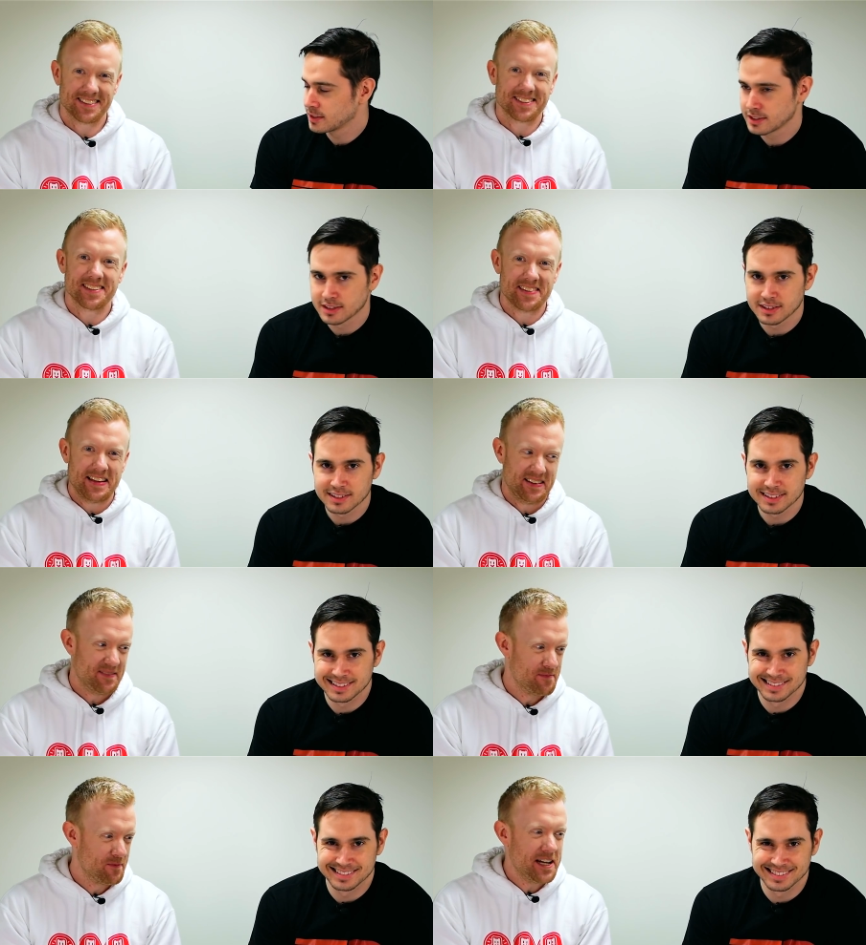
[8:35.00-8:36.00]
Speaker 1: that's the thing.
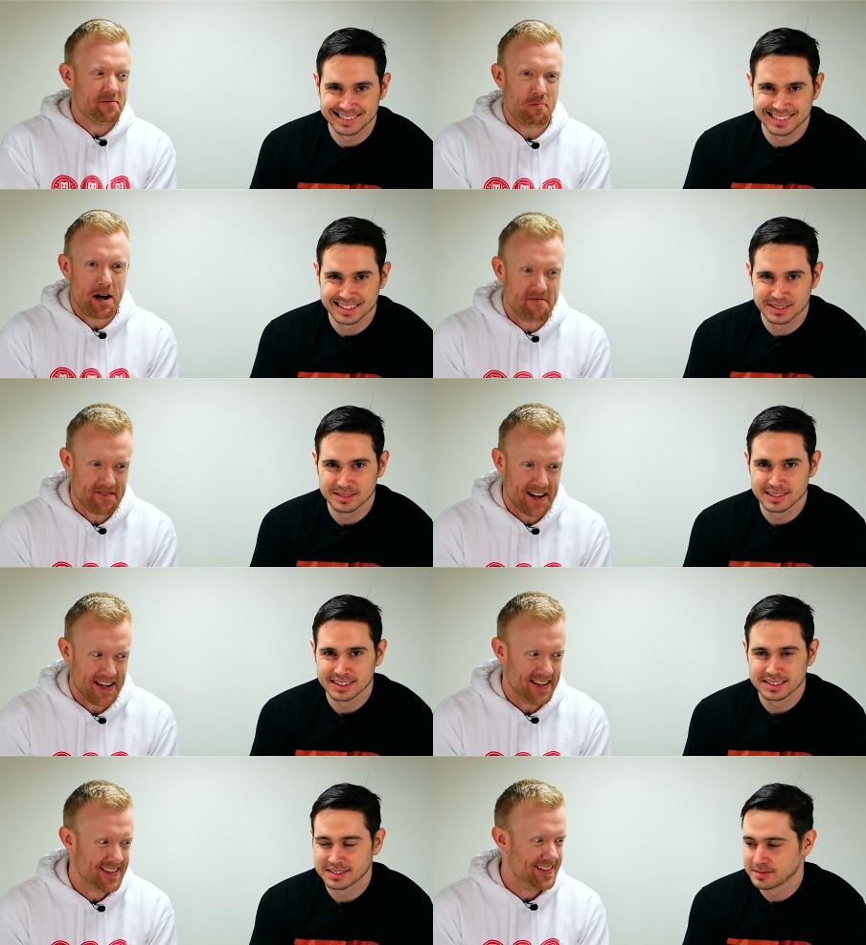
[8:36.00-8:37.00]
We have Wi-Fi.
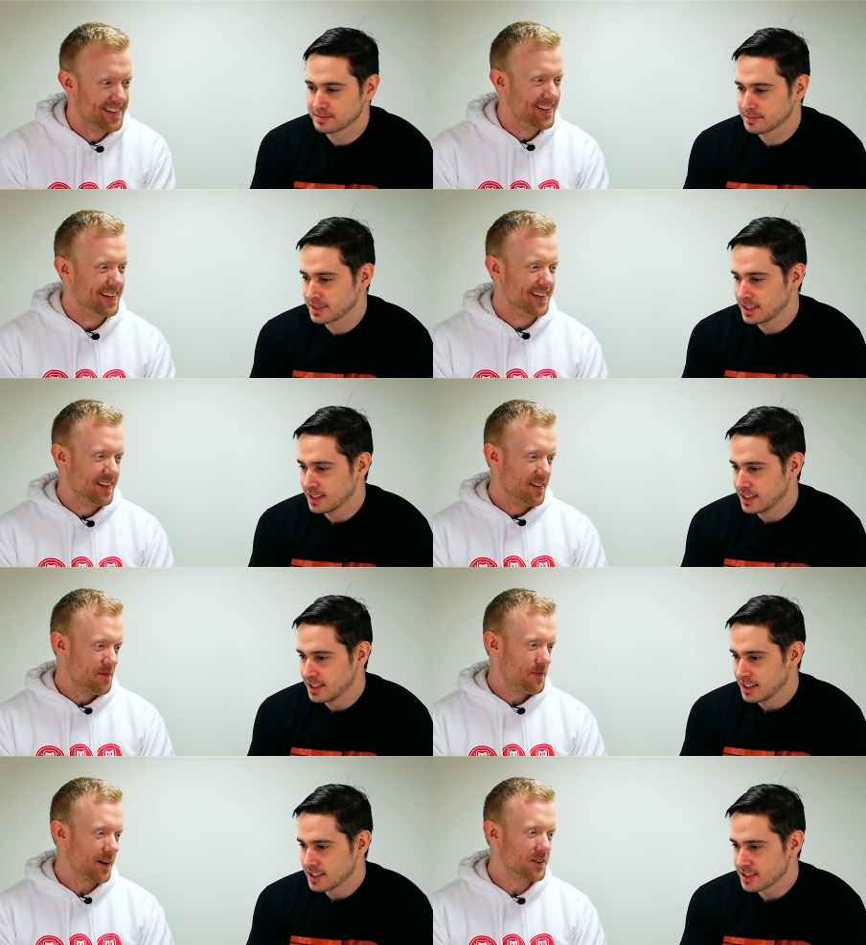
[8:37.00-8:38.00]

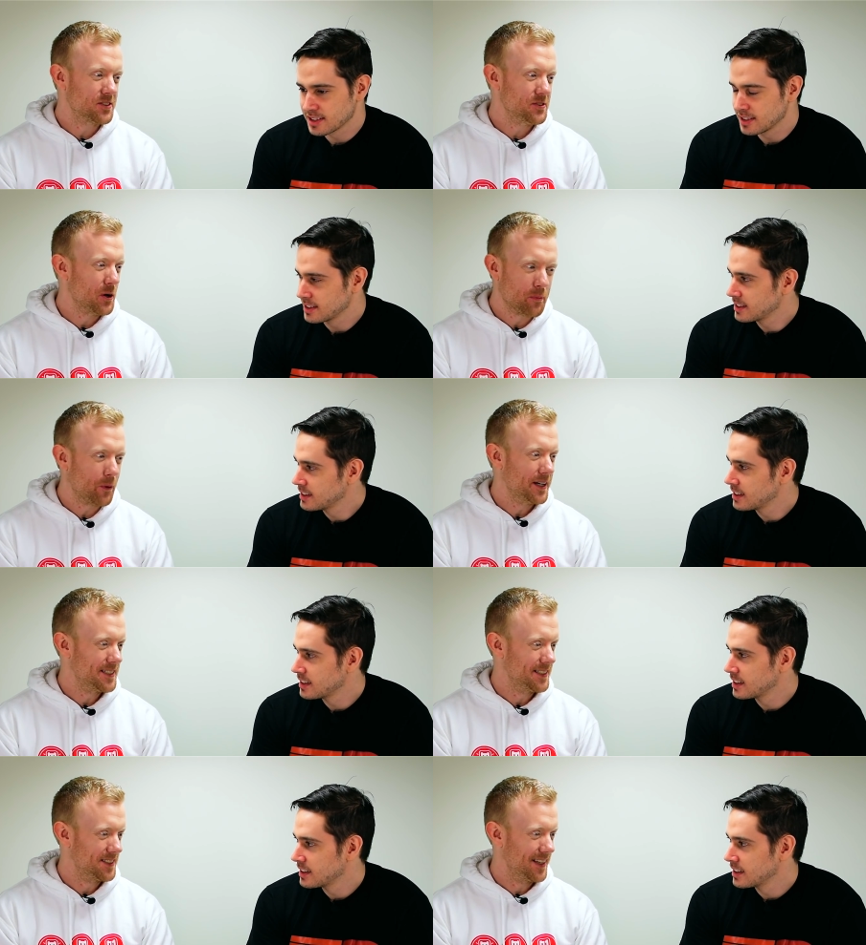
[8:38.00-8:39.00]
There's no point to
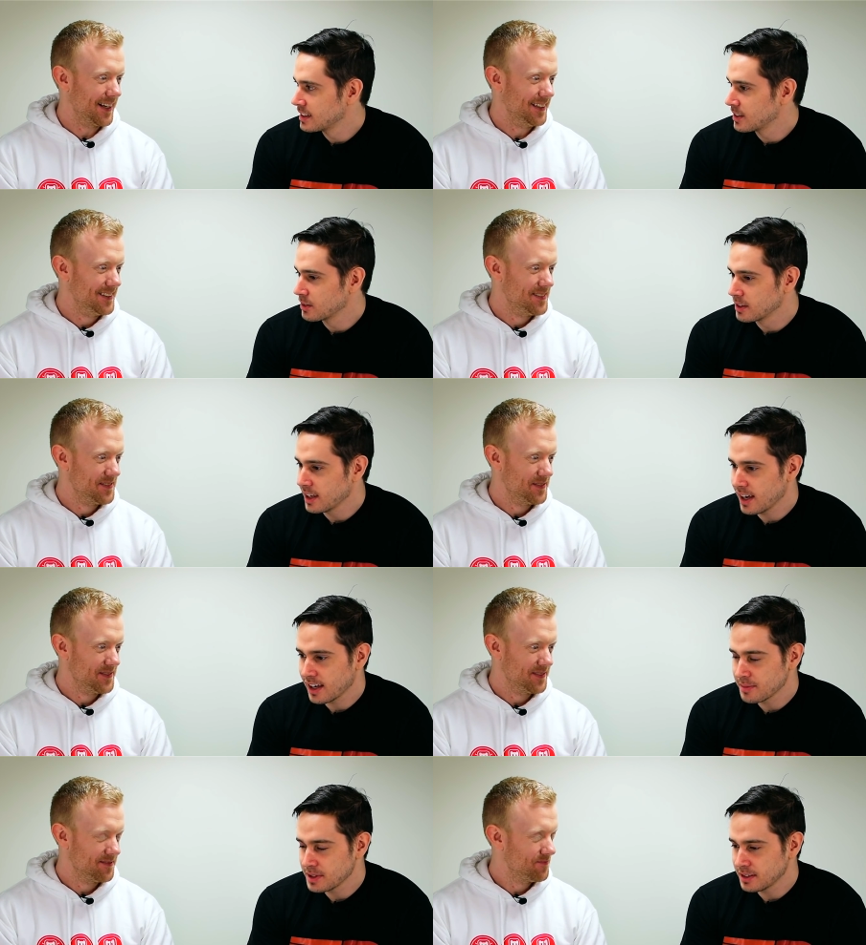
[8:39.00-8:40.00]
this thing.
Speaker 2: Yeah, I
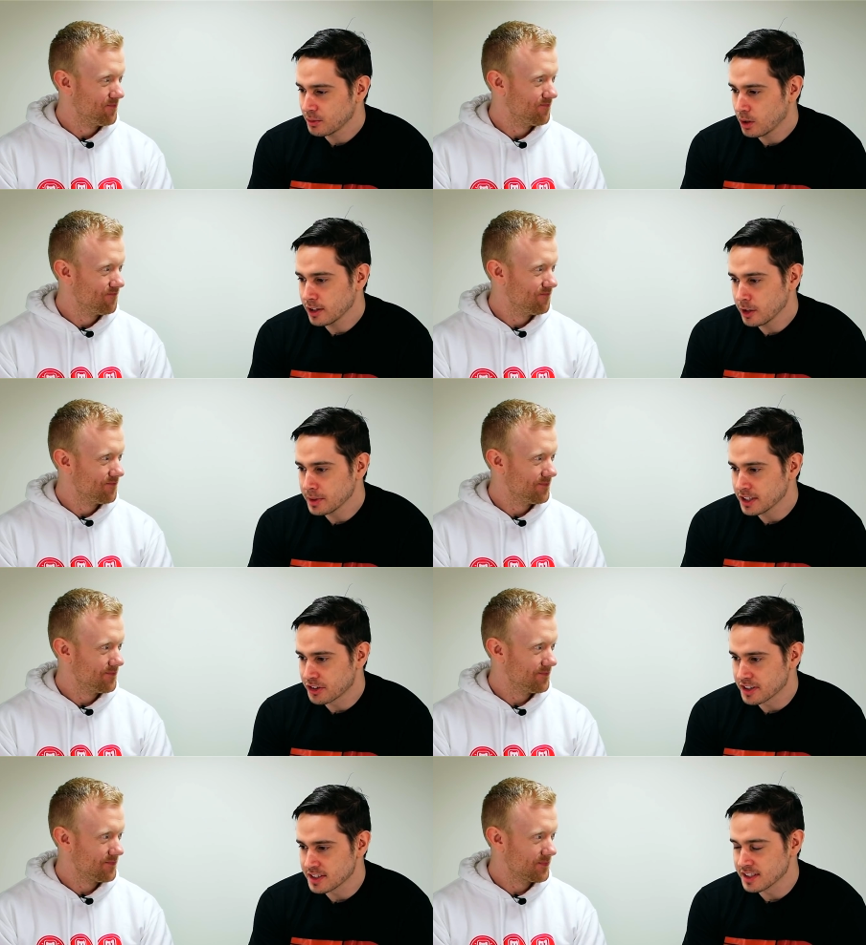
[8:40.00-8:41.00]
mean, well, it'll be
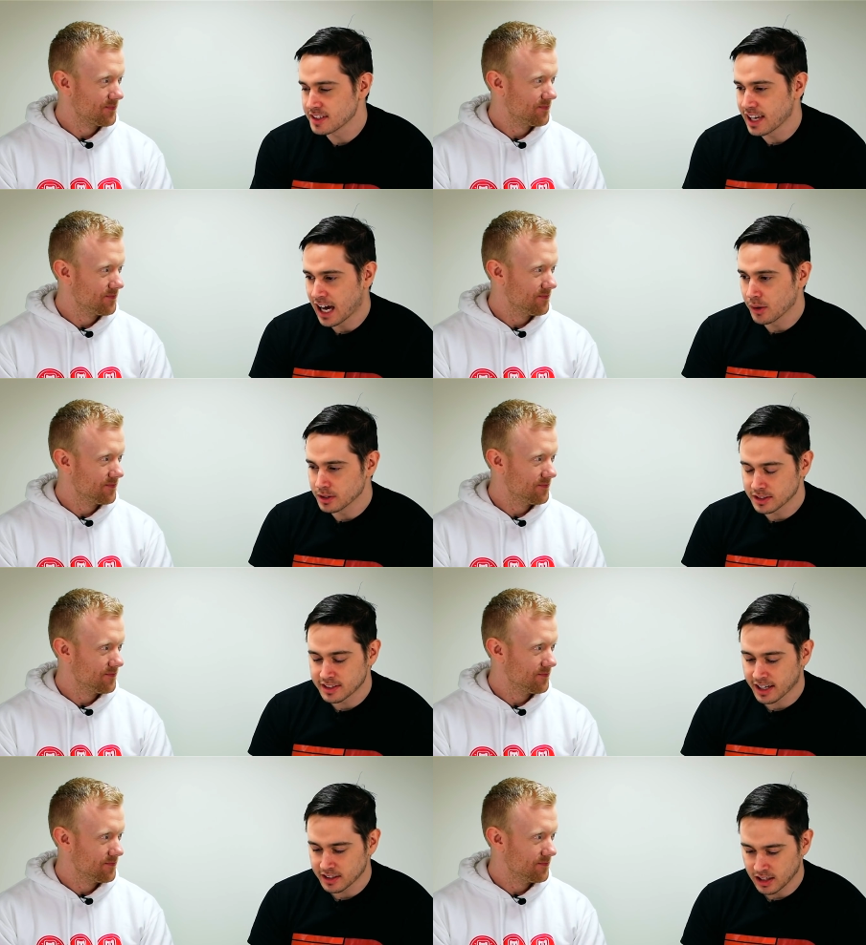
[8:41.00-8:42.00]
interesting to see how the
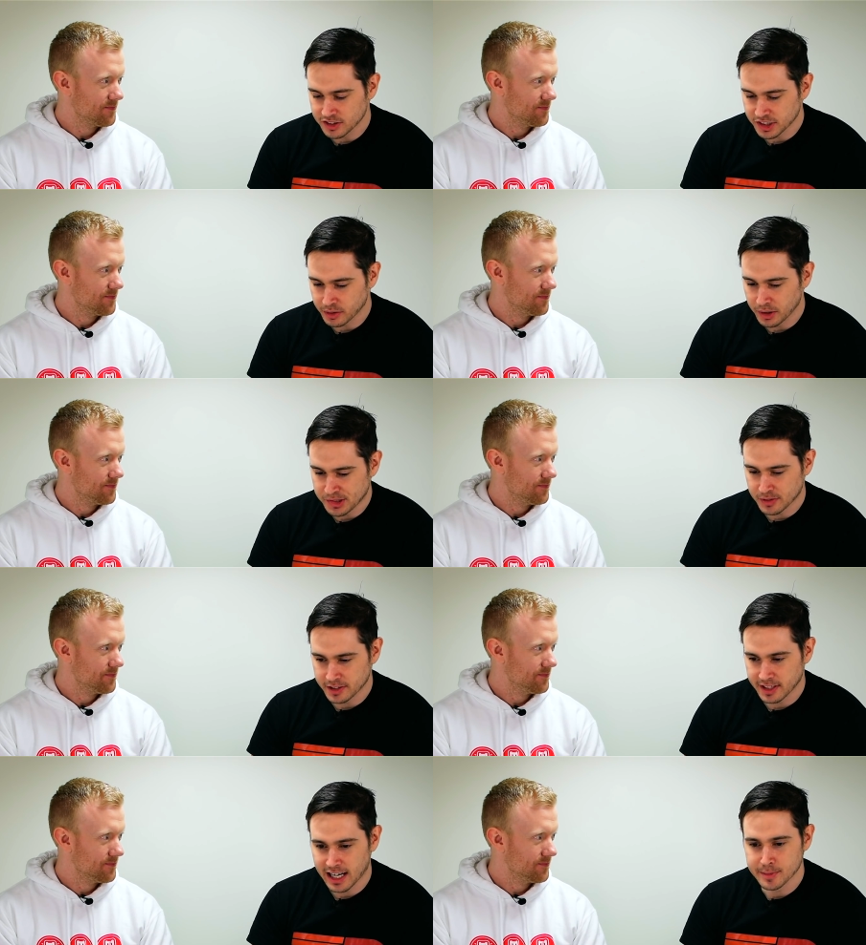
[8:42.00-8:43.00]
technology grows over
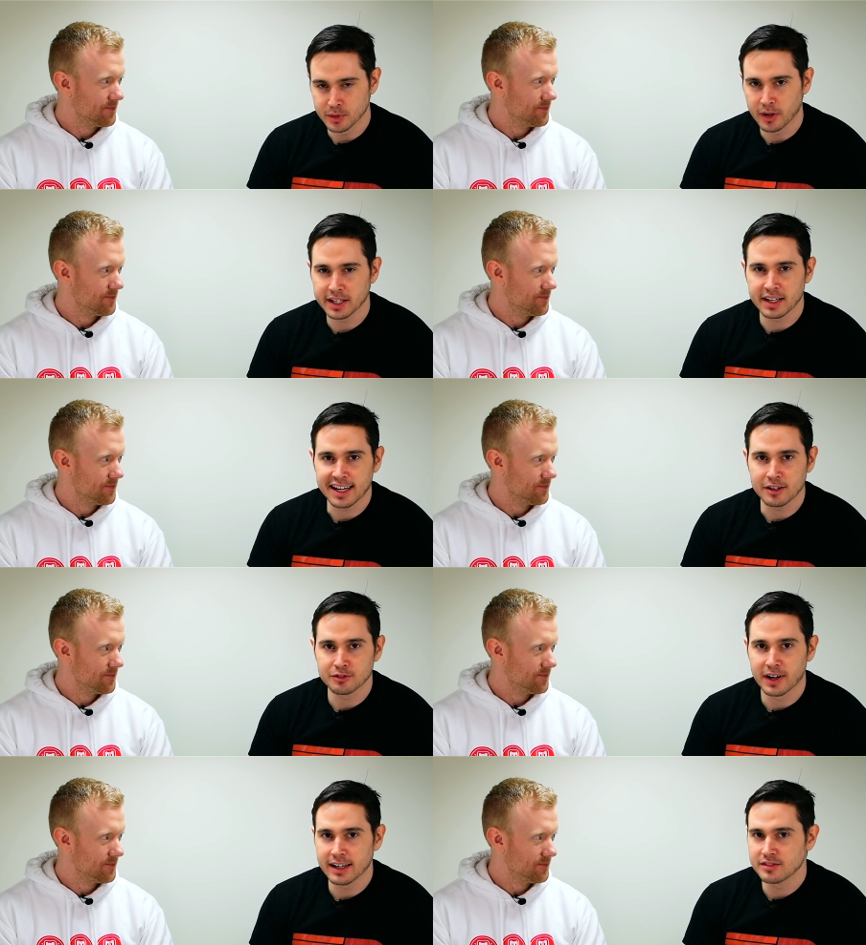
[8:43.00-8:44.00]
time, but right now,
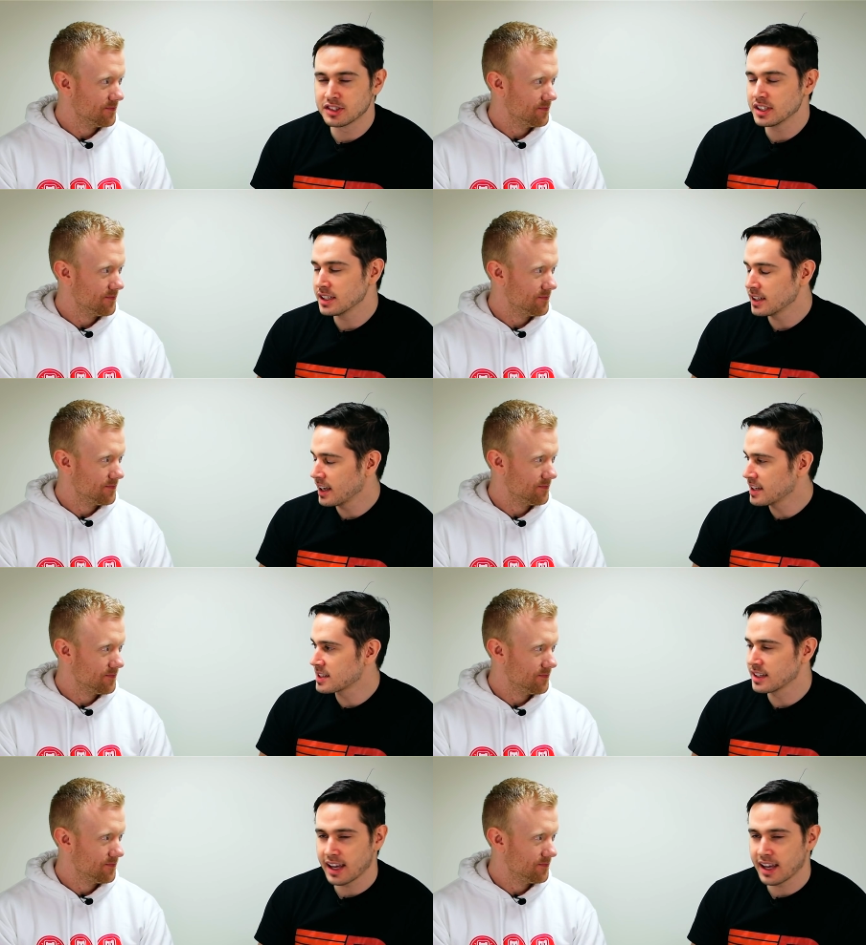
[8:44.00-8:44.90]
5G isn't